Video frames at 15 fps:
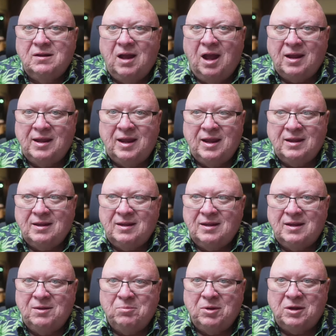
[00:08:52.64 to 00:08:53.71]
I can't
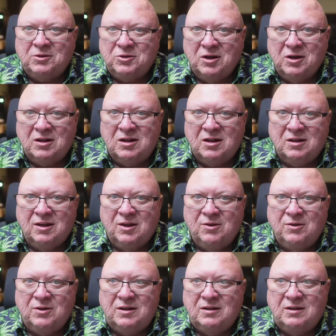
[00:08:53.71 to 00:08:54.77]
get my truck
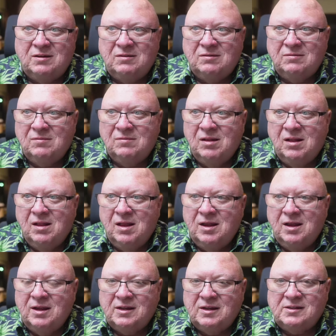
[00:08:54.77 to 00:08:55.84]
unloaded?
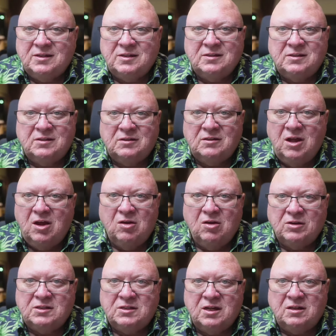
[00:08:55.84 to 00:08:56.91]
He says,
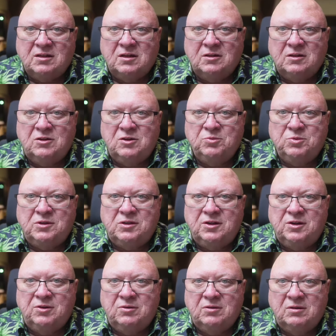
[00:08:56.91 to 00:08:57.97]
no, it's nothing to do with
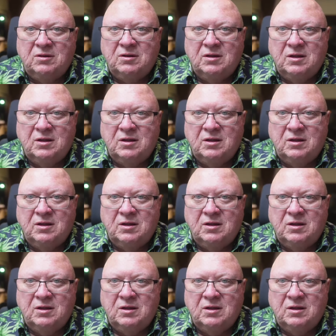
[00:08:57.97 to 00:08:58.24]
you.